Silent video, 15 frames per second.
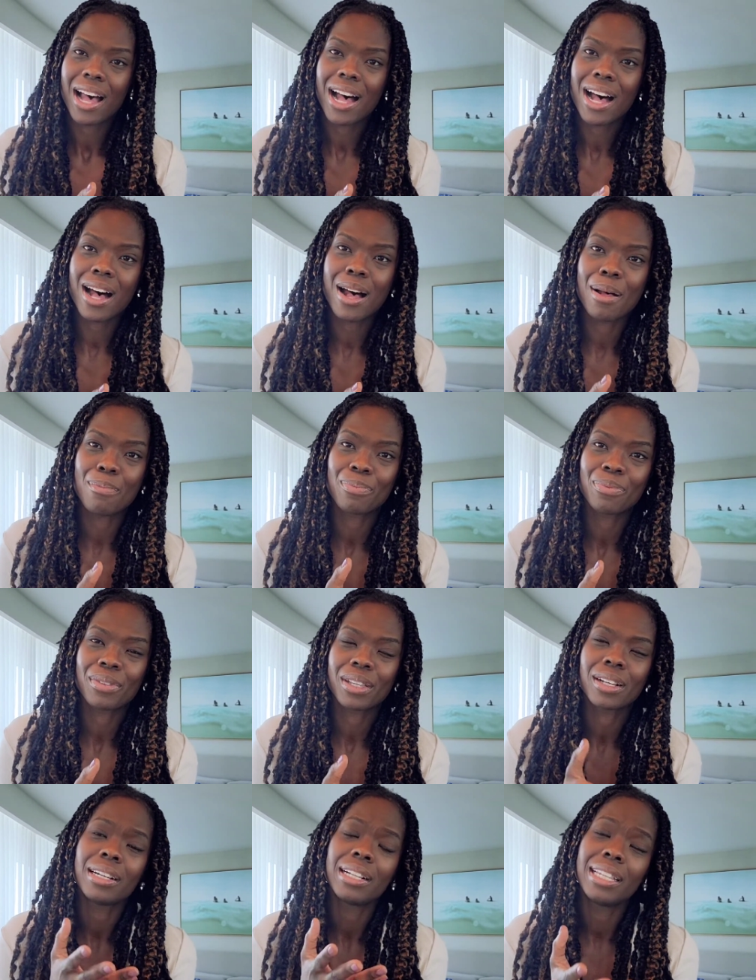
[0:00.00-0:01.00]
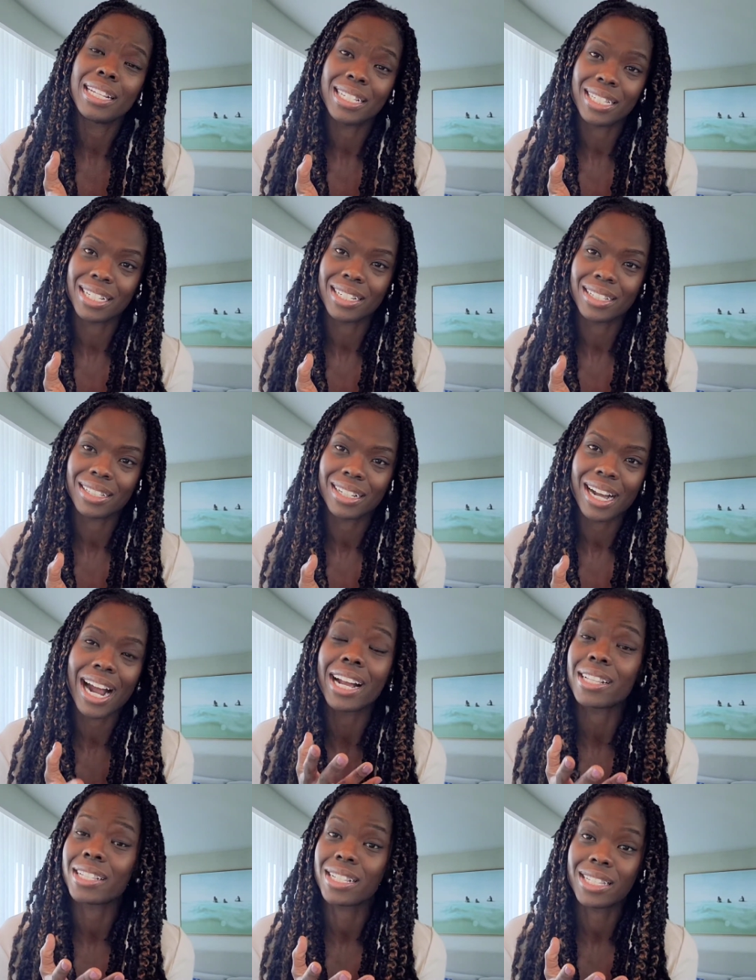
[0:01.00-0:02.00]
um, listen I
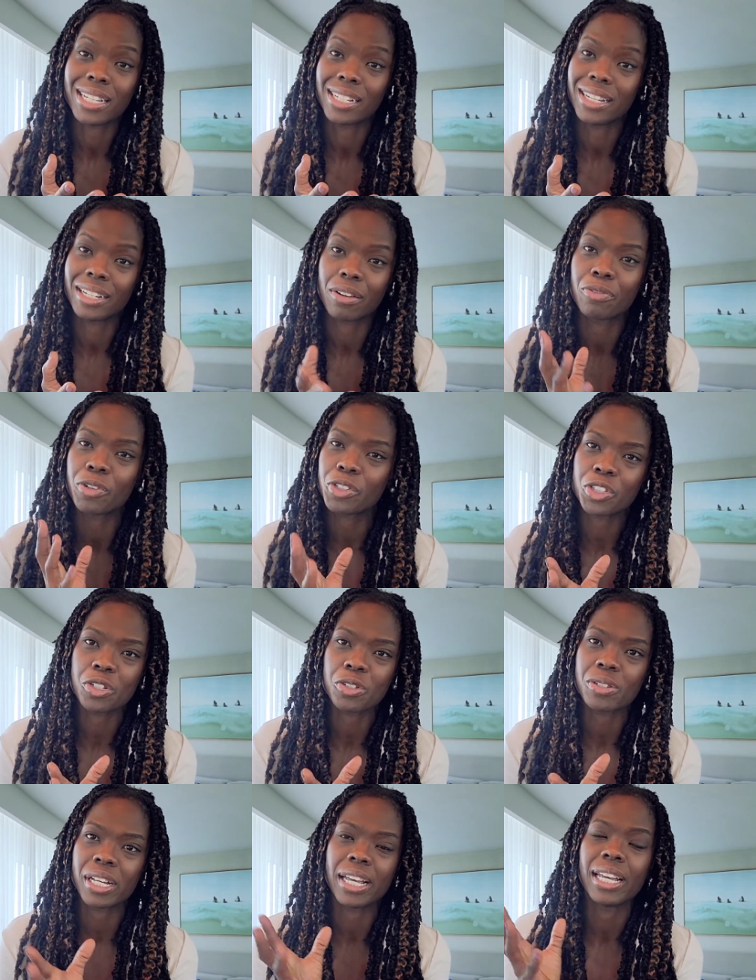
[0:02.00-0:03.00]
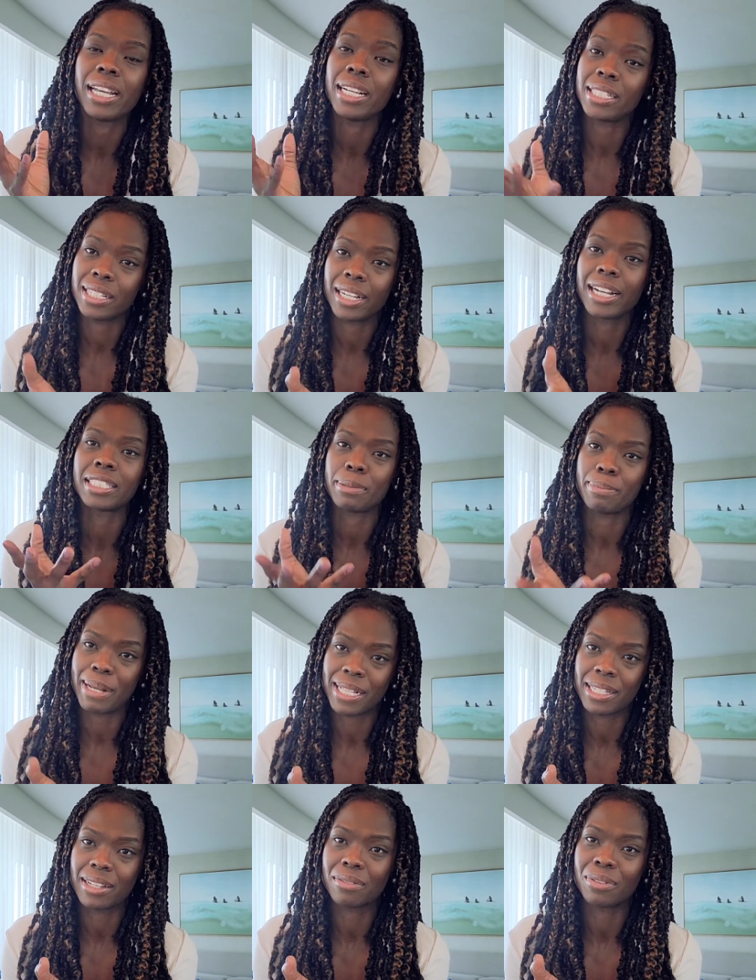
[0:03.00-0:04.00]
understand like a photo shoot is
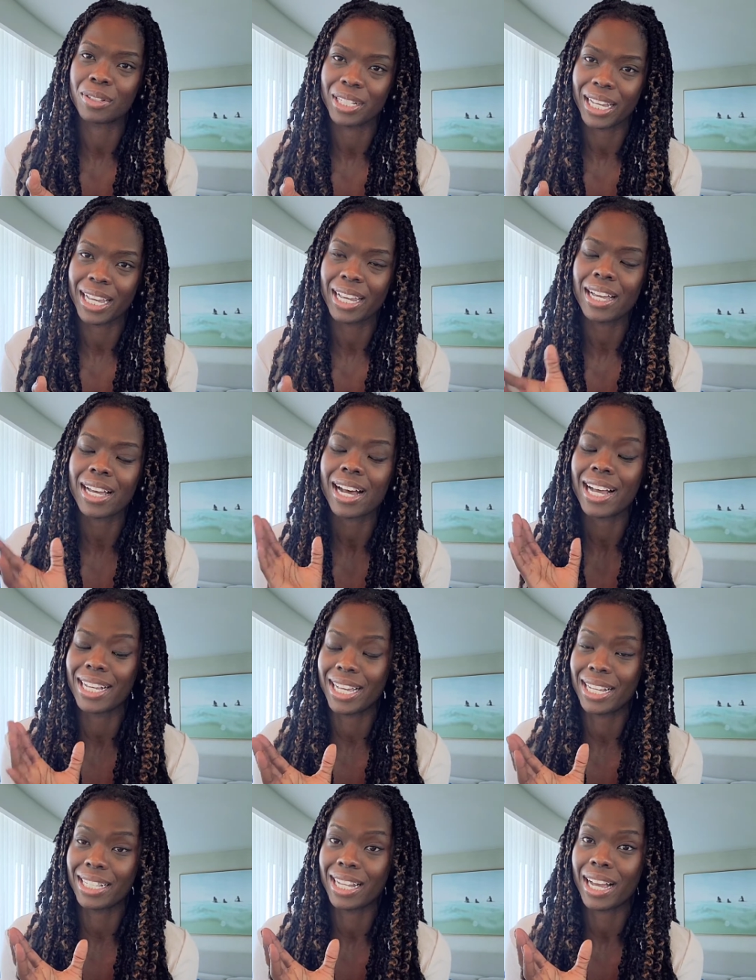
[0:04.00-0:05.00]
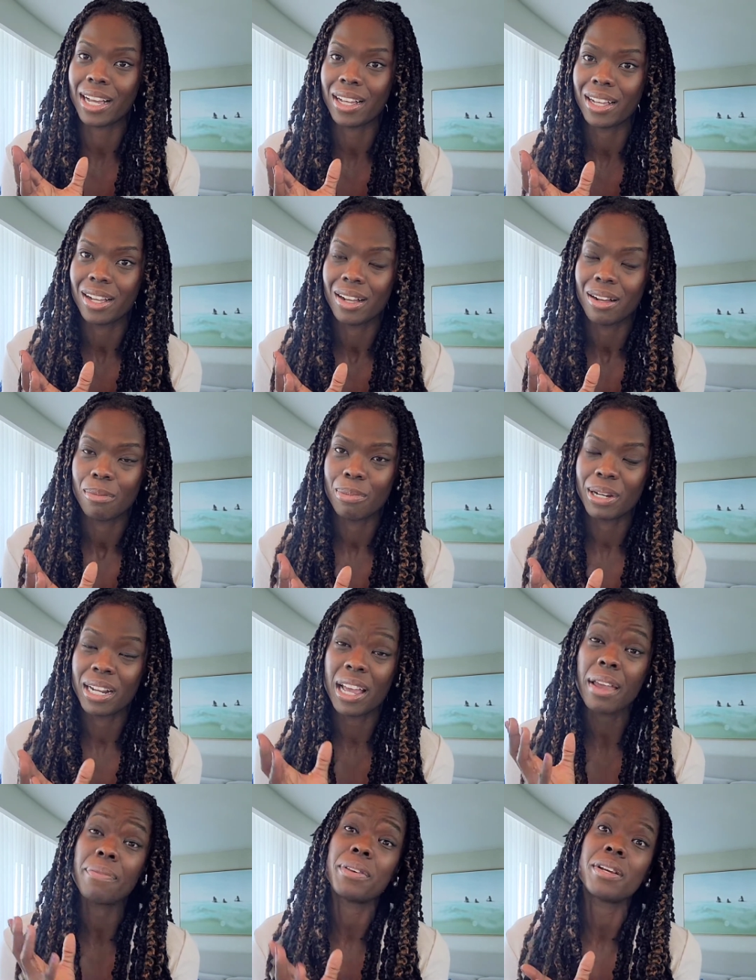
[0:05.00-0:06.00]
expensive okay I get that but
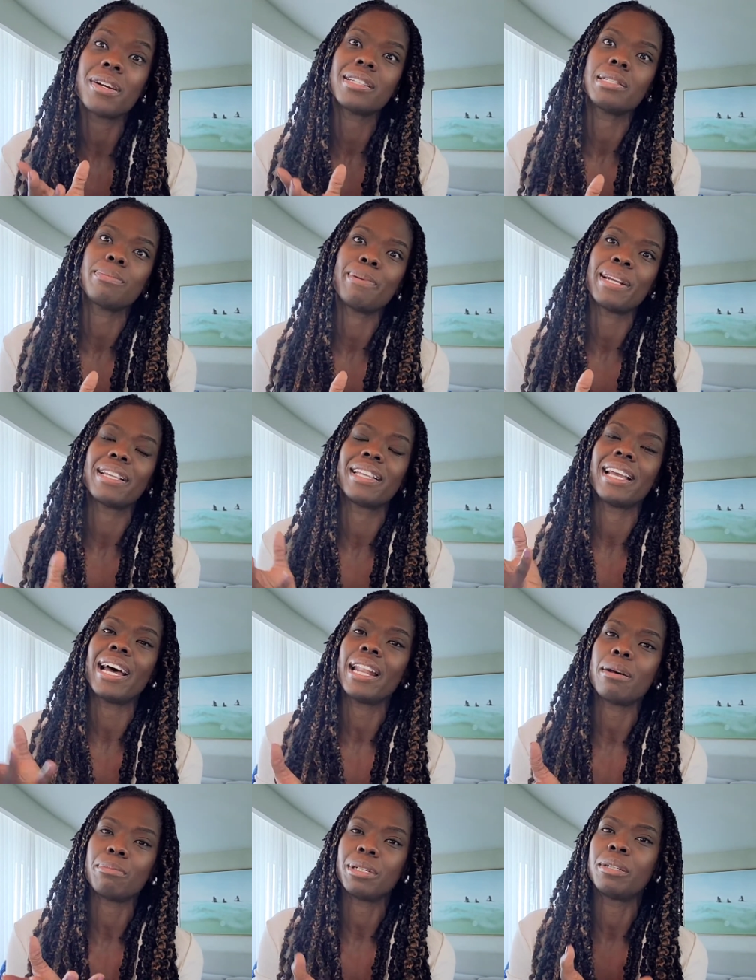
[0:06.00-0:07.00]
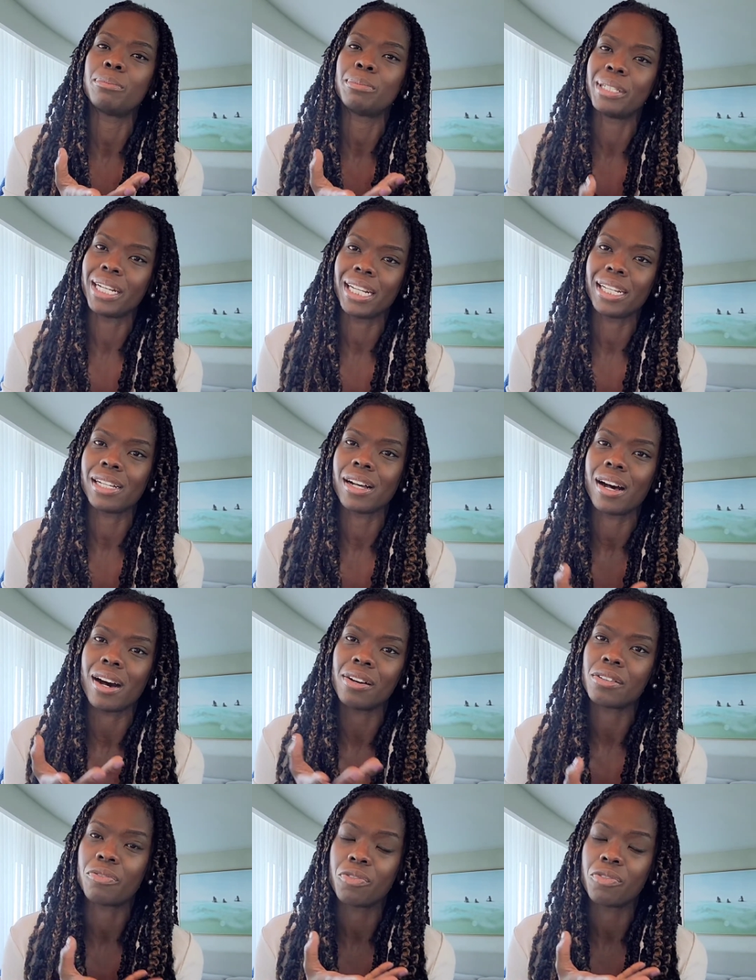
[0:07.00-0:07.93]
if you're gonna spend that amount of money on